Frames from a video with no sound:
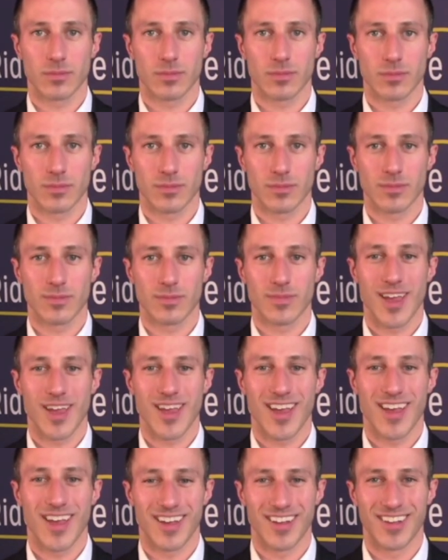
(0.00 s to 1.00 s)

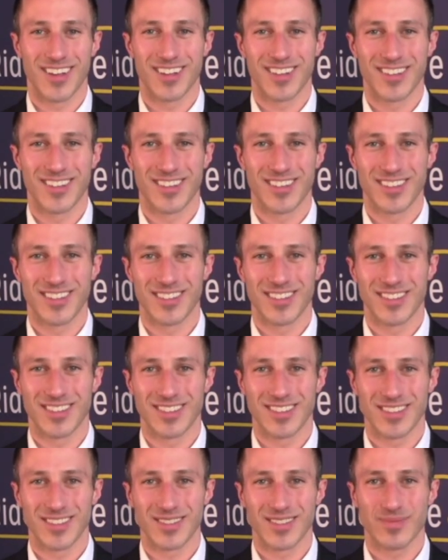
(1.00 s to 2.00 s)

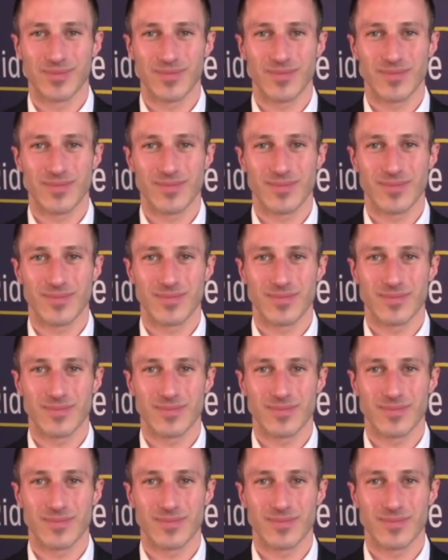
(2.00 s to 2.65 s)
The person shown says nothing.